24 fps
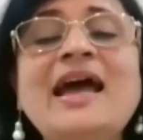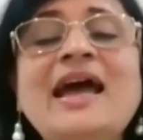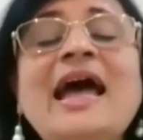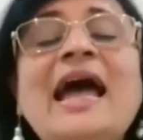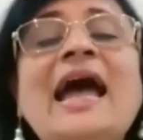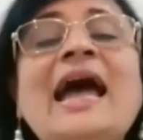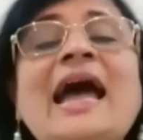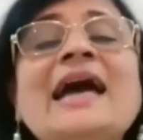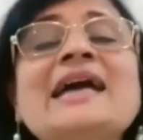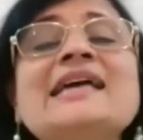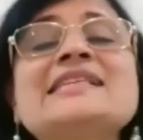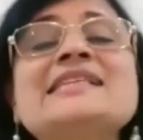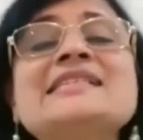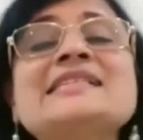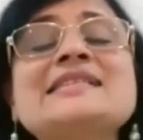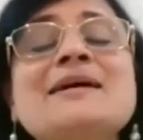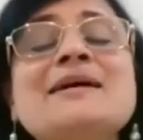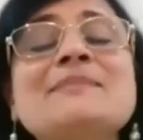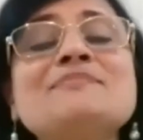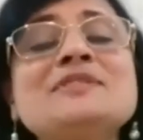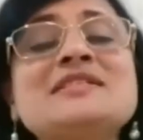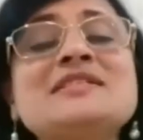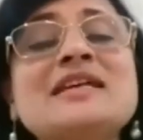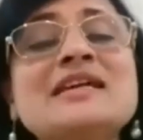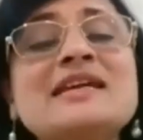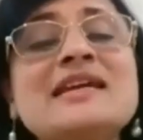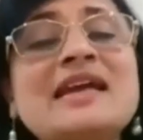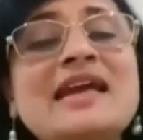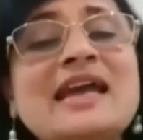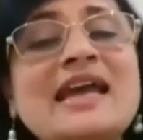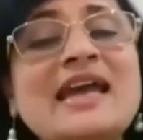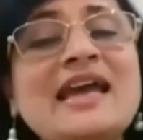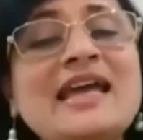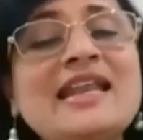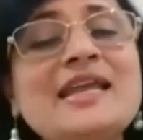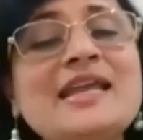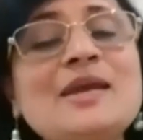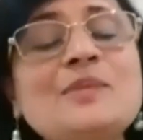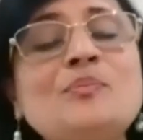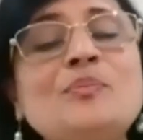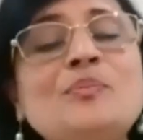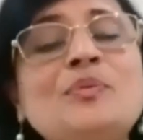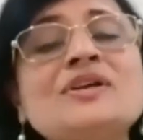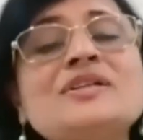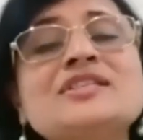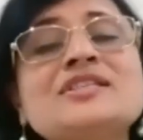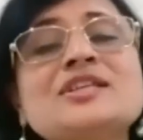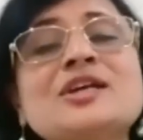accepting any
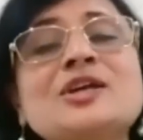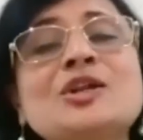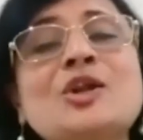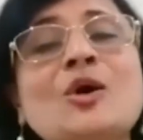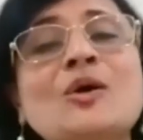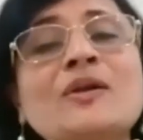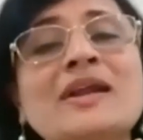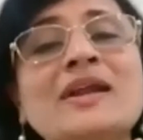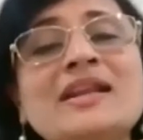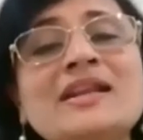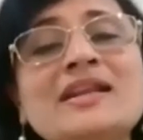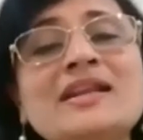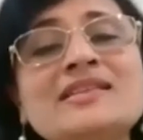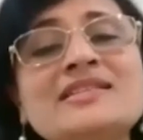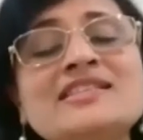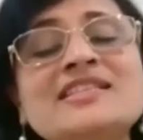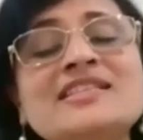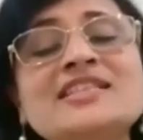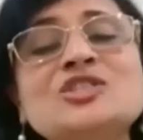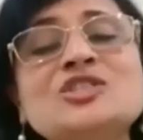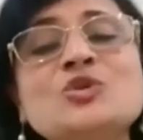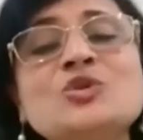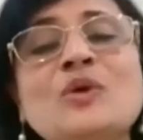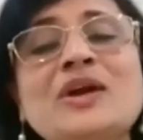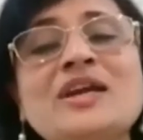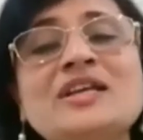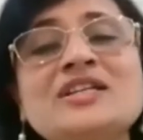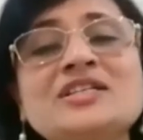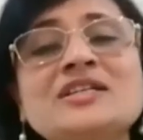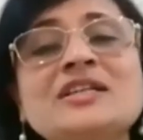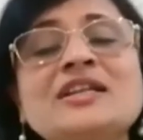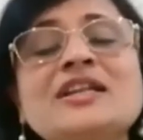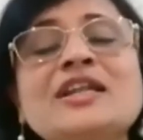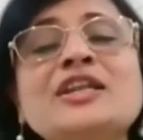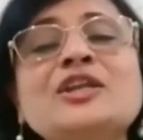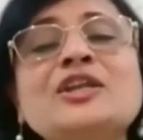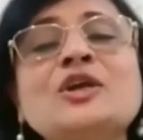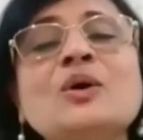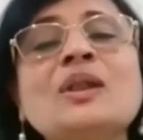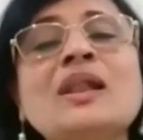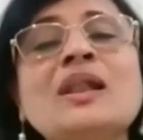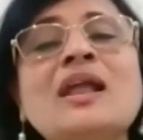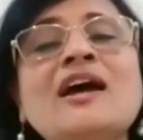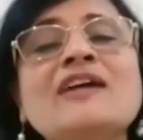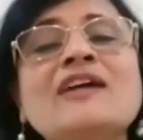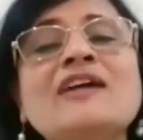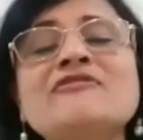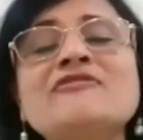person or any situation in your
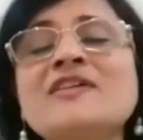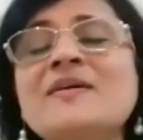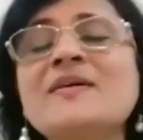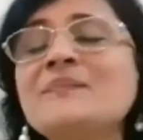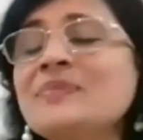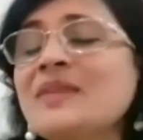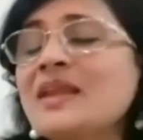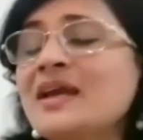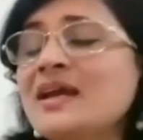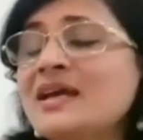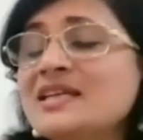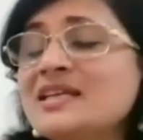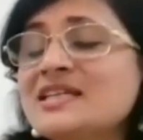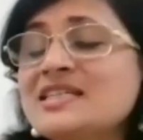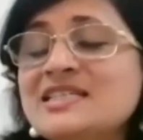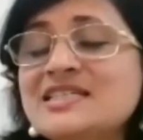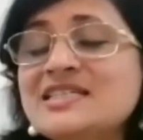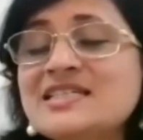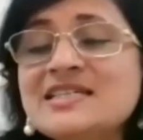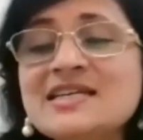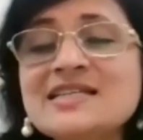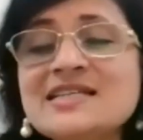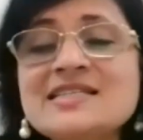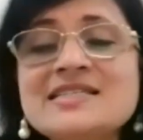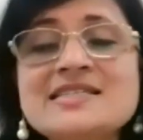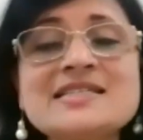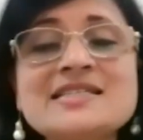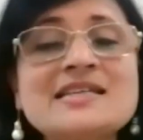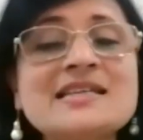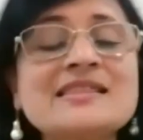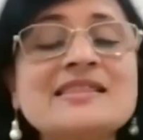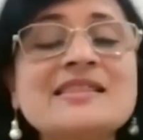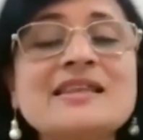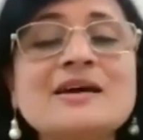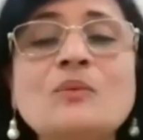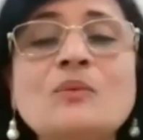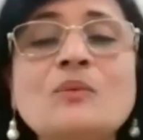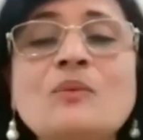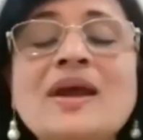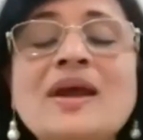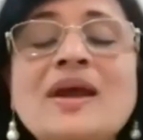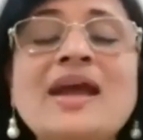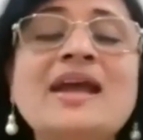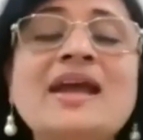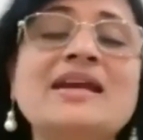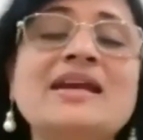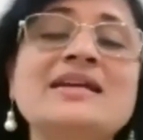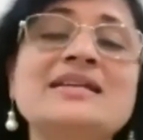life just the
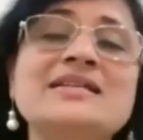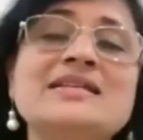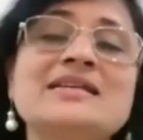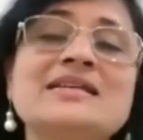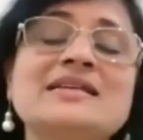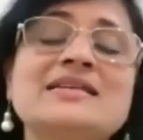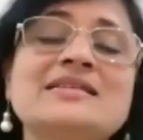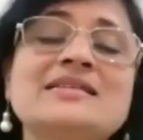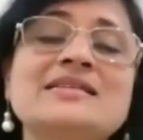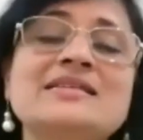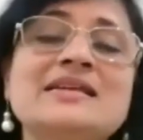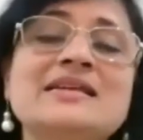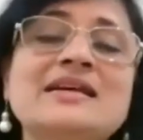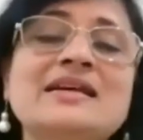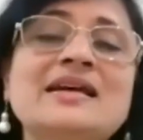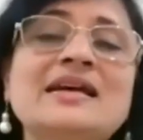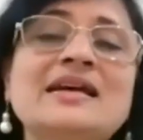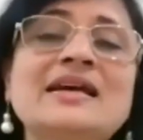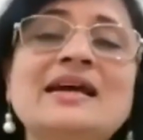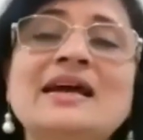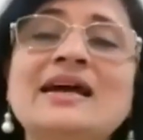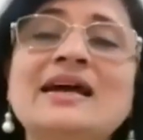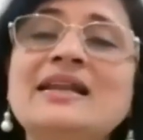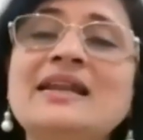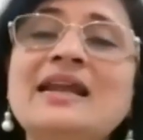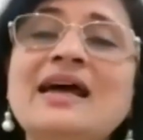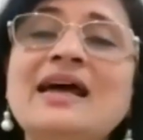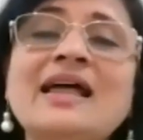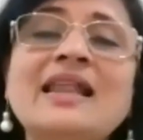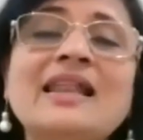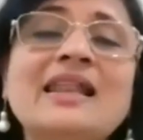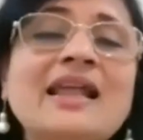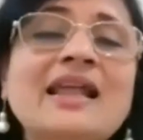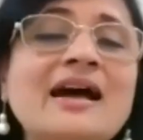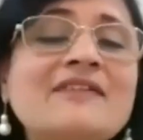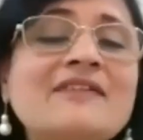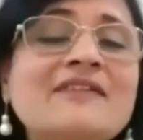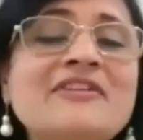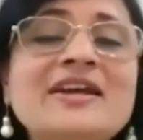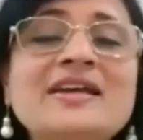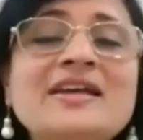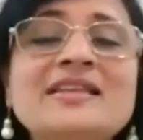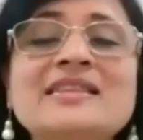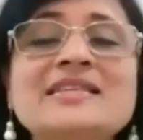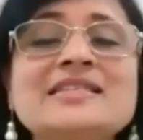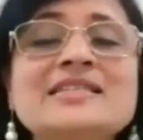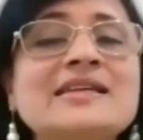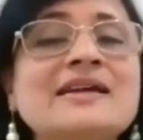way it is and
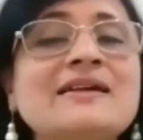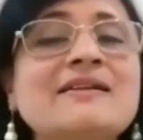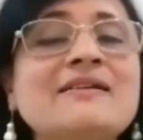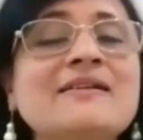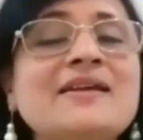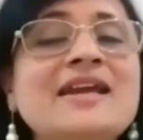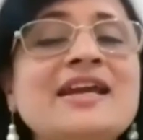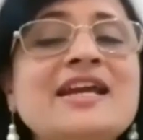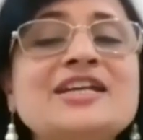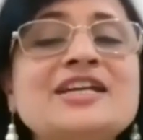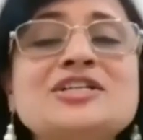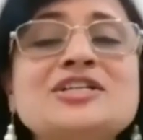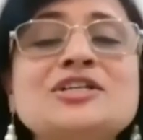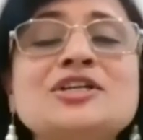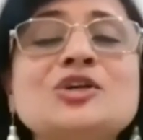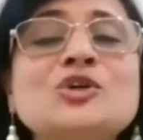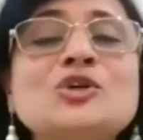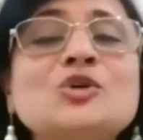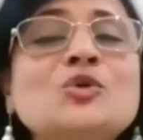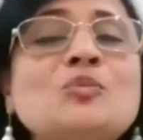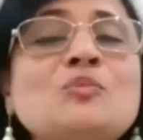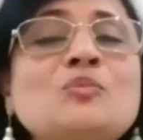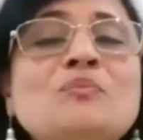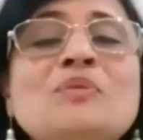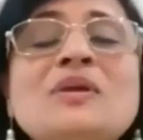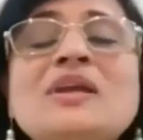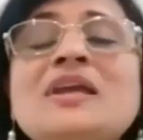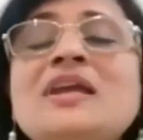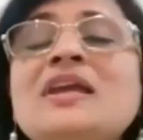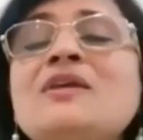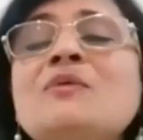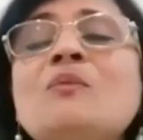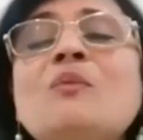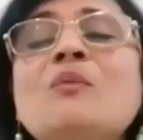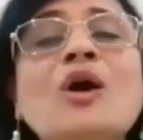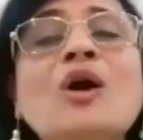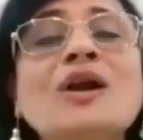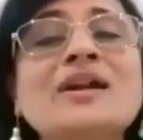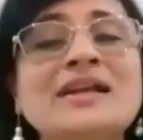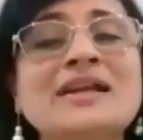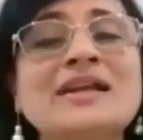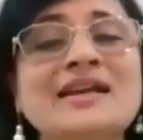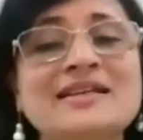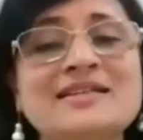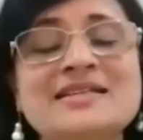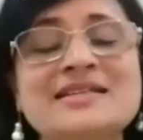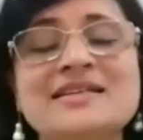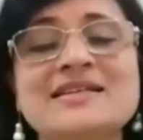allowing this creation to be what
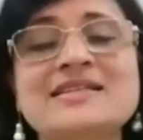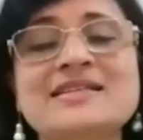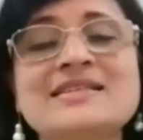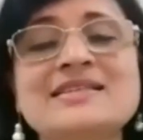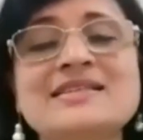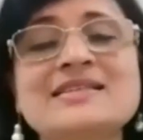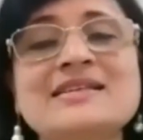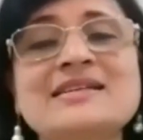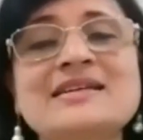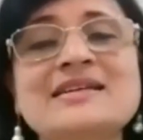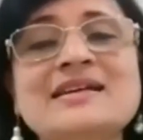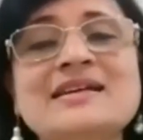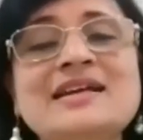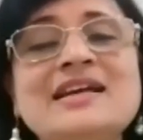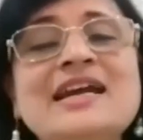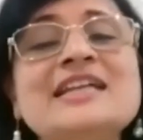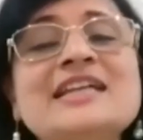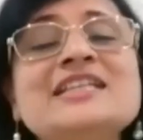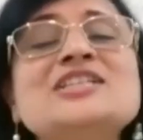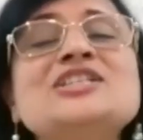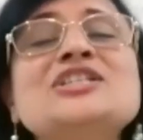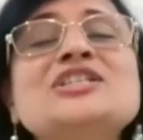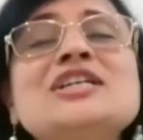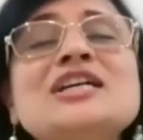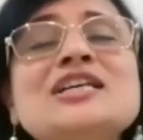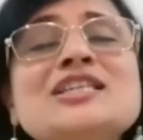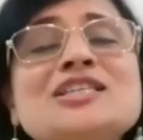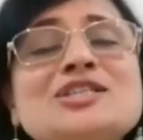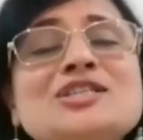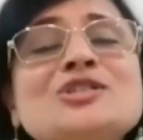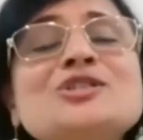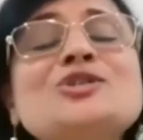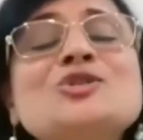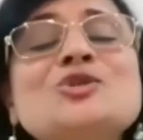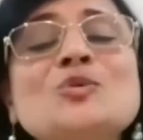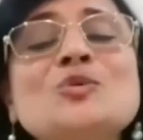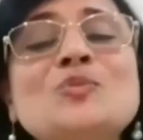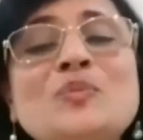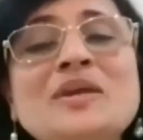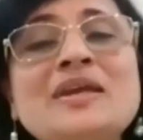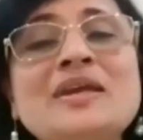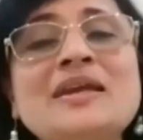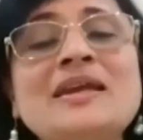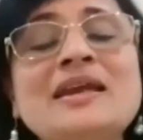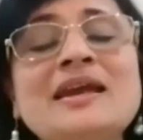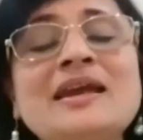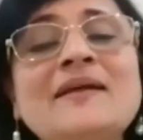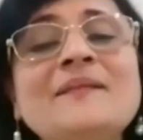it is, just to
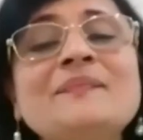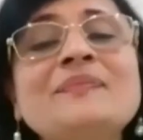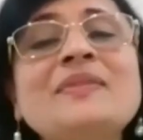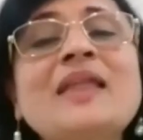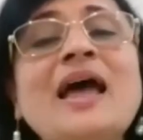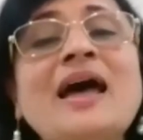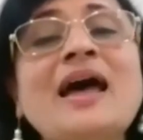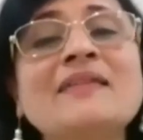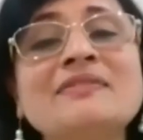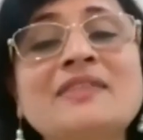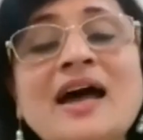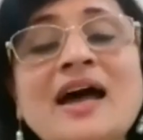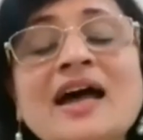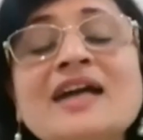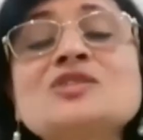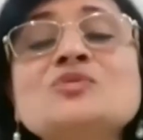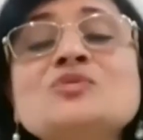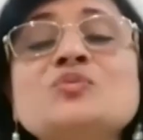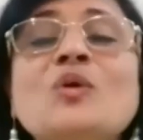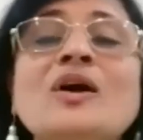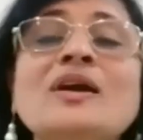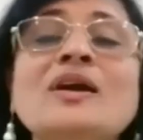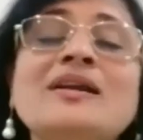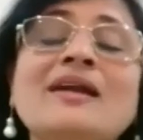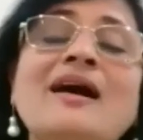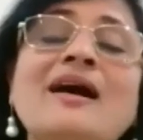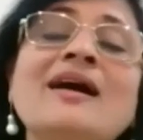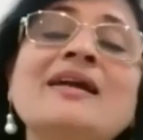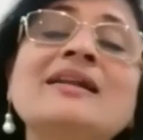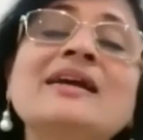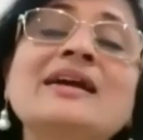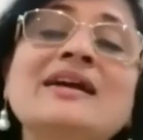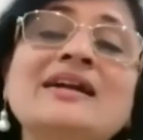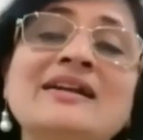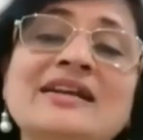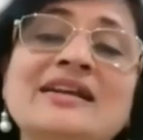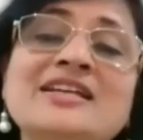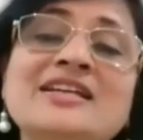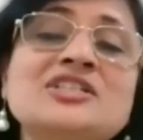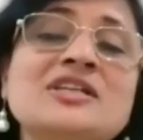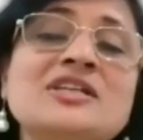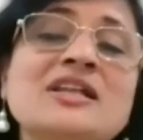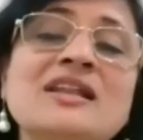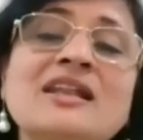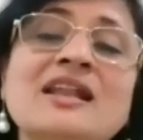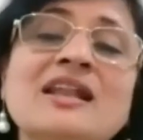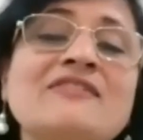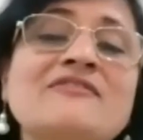be. And that's what
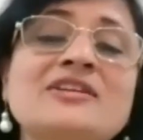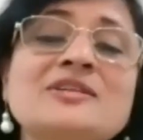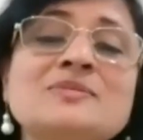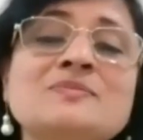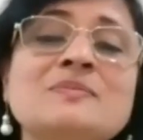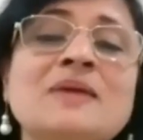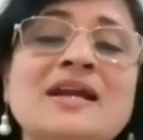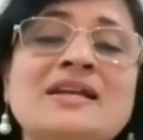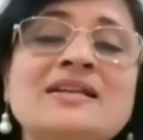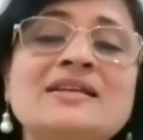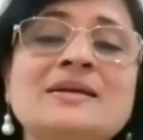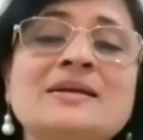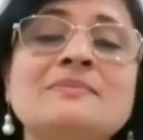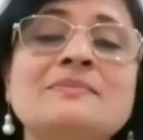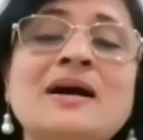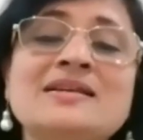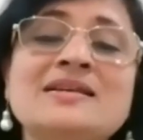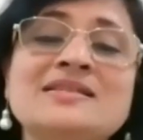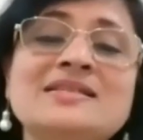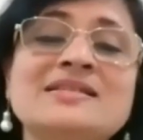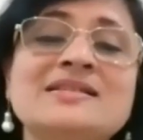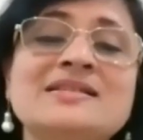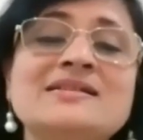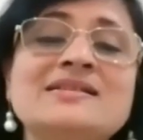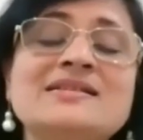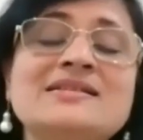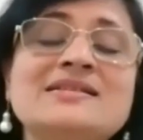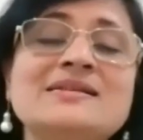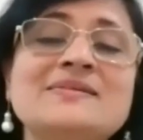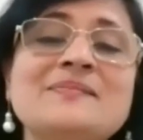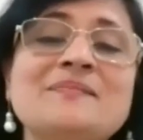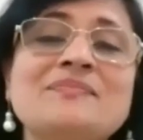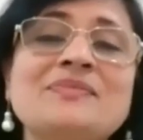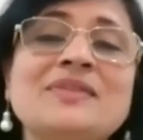unconditional love is, my dear masters.